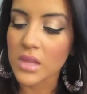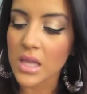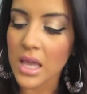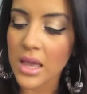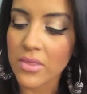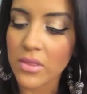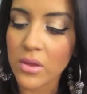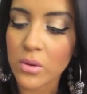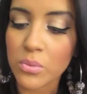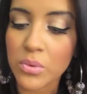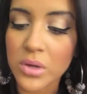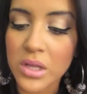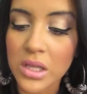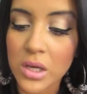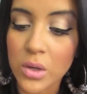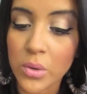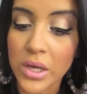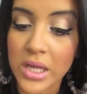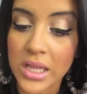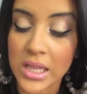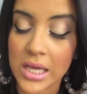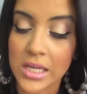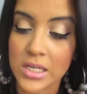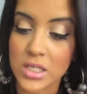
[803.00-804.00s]
and then really
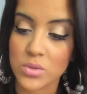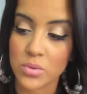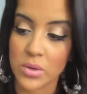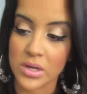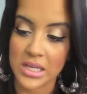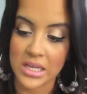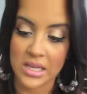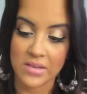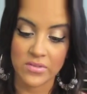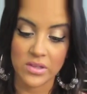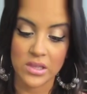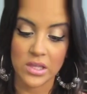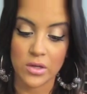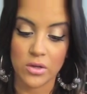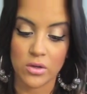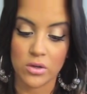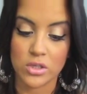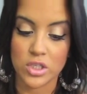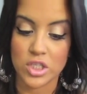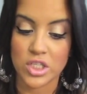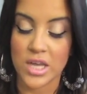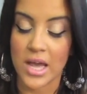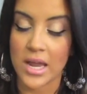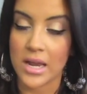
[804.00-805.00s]
quickly I just want to give a
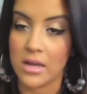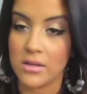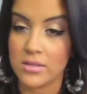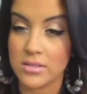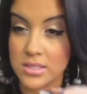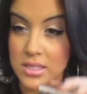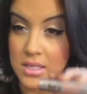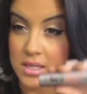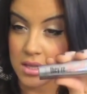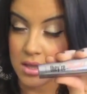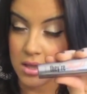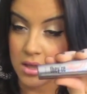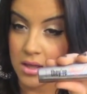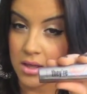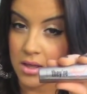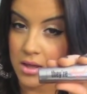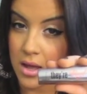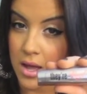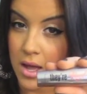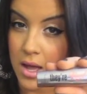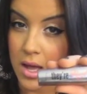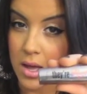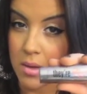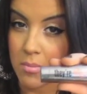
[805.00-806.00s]
little shout out
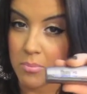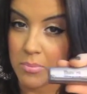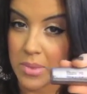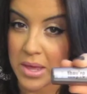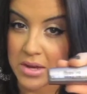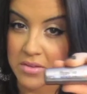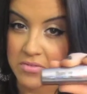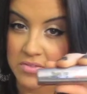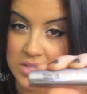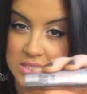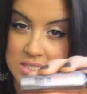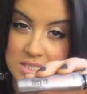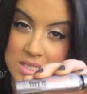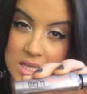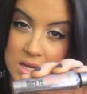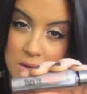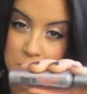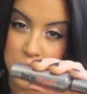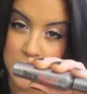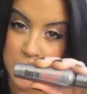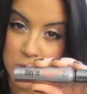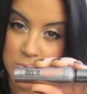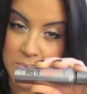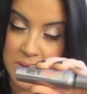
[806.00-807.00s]
to um, Benefit's
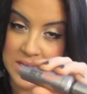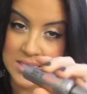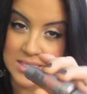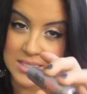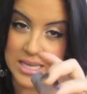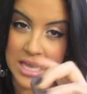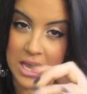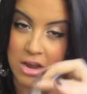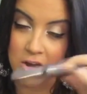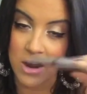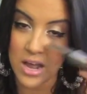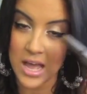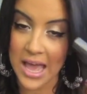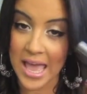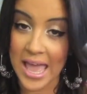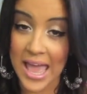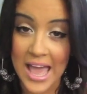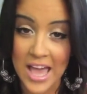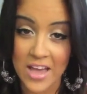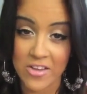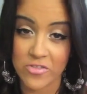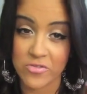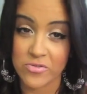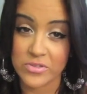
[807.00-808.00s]
They're Real Mascara. I
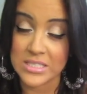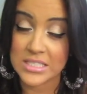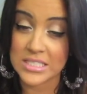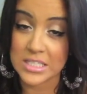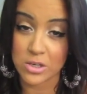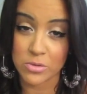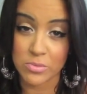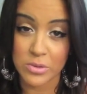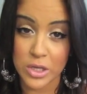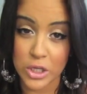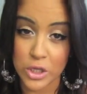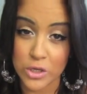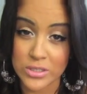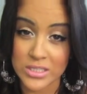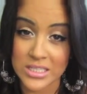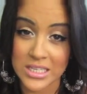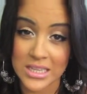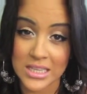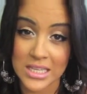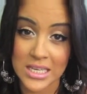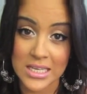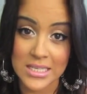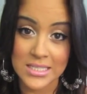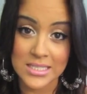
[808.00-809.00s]
have still been
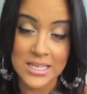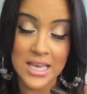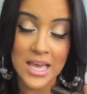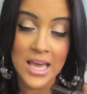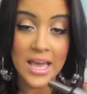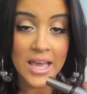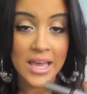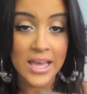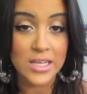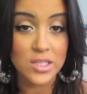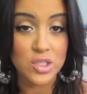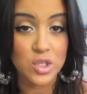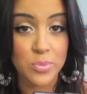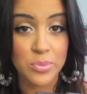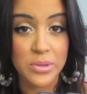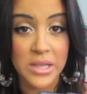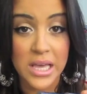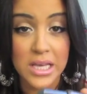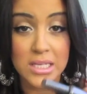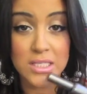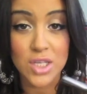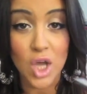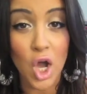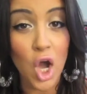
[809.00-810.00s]
using this. It's
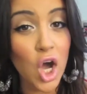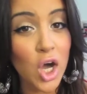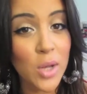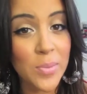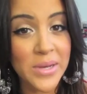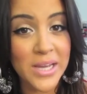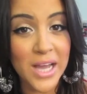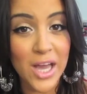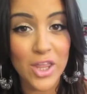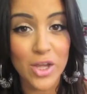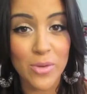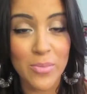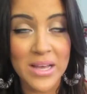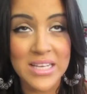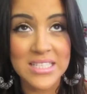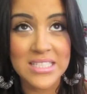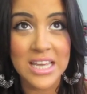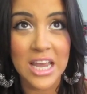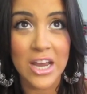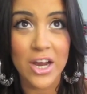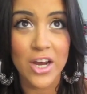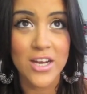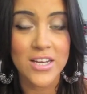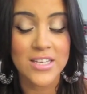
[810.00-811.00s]
replaced all my other
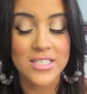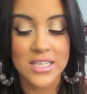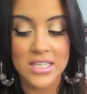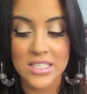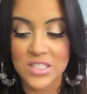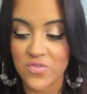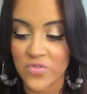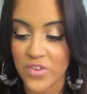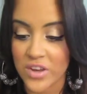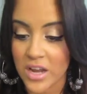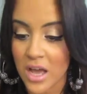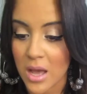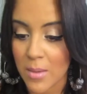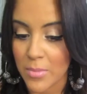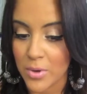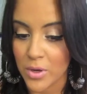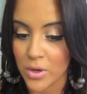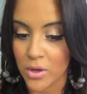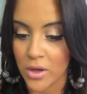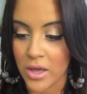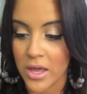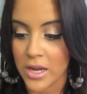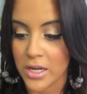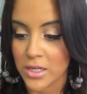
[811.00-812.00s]
mascaras. It's
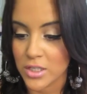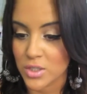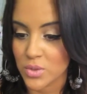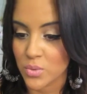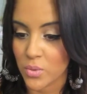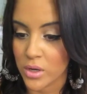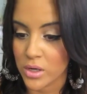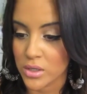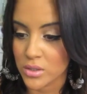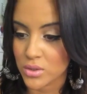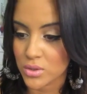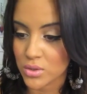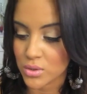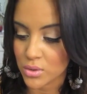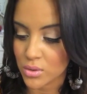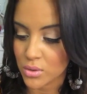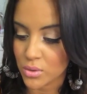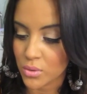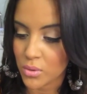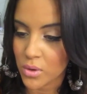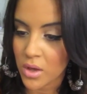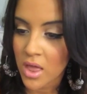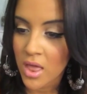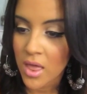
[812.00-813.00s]
phenomenal and I just wanted
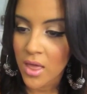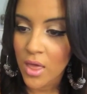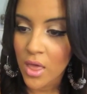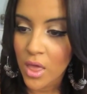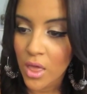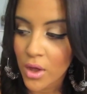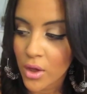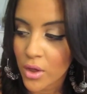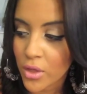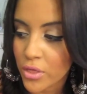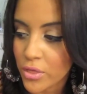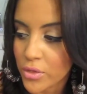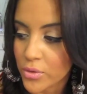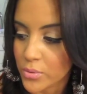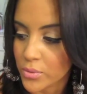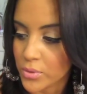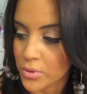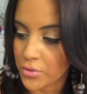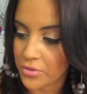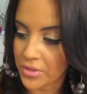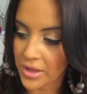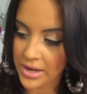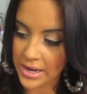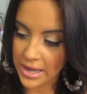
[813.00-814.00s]
to
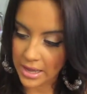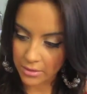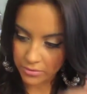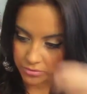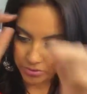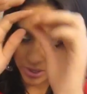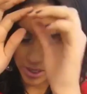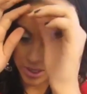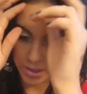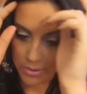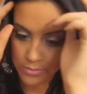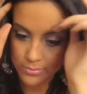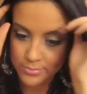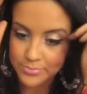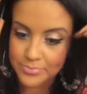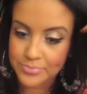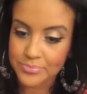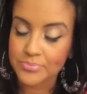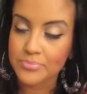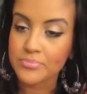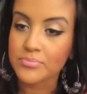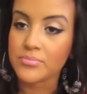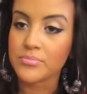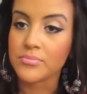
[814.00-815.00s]
throw that out there.
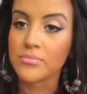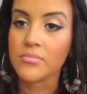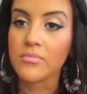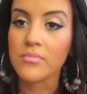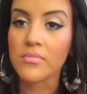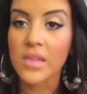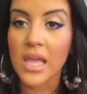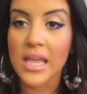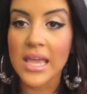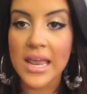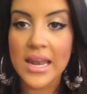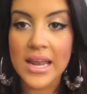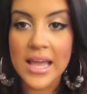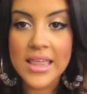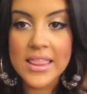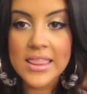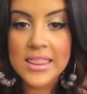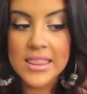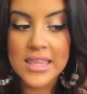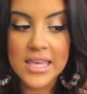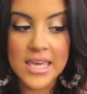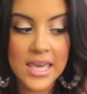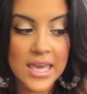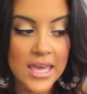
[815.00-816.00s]
And I
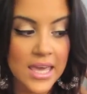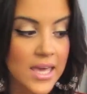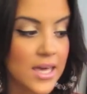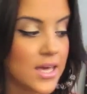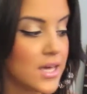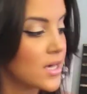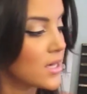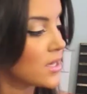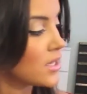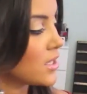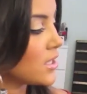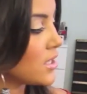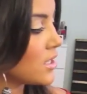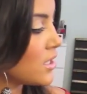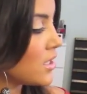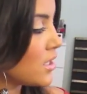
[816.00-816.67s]
think